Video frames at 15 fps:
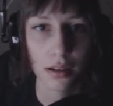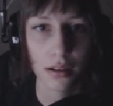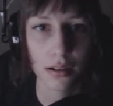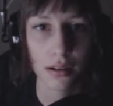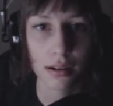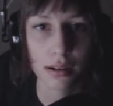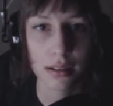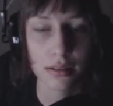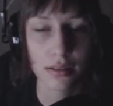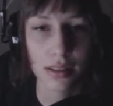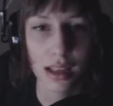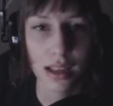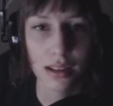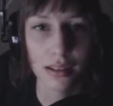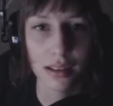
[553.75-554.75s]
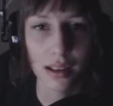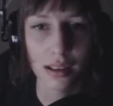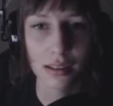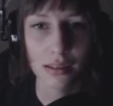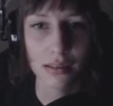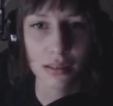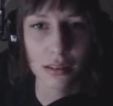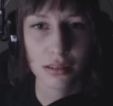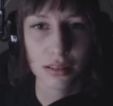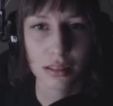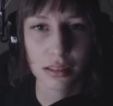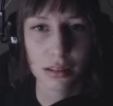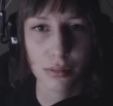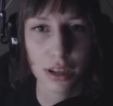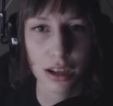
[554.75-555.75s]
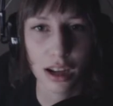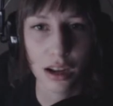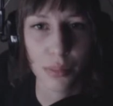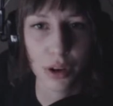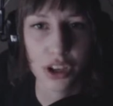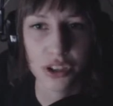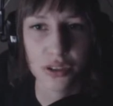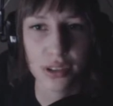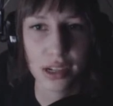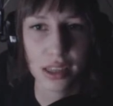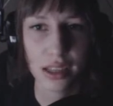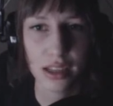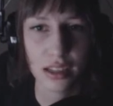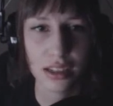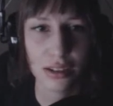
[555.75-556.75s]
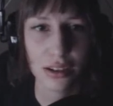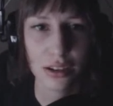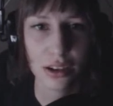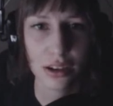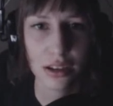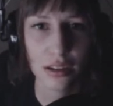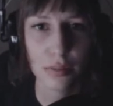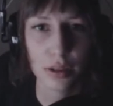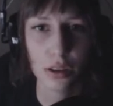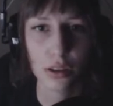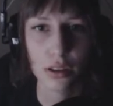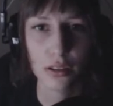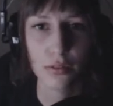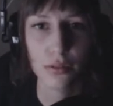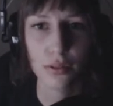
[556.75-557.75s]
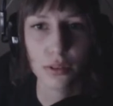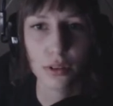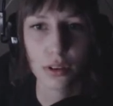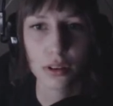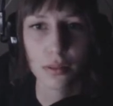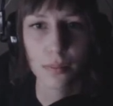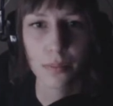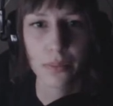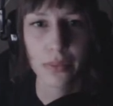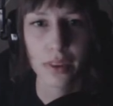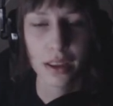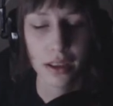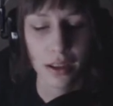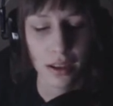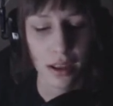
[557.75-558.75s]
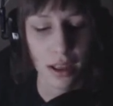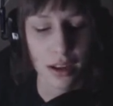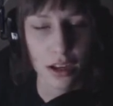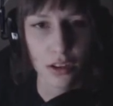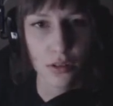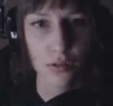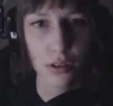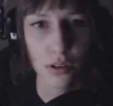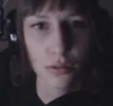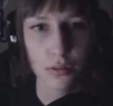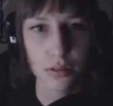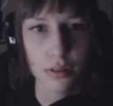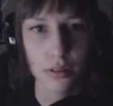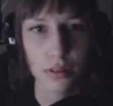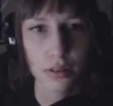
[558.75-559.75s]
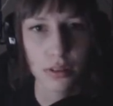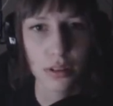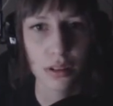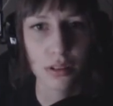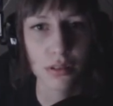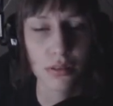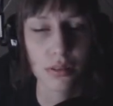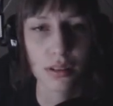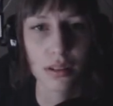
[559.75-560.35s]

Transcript: alright, so that looks a little bit high pressure. Is anything else around here I need to be looking for? Any new notes? No.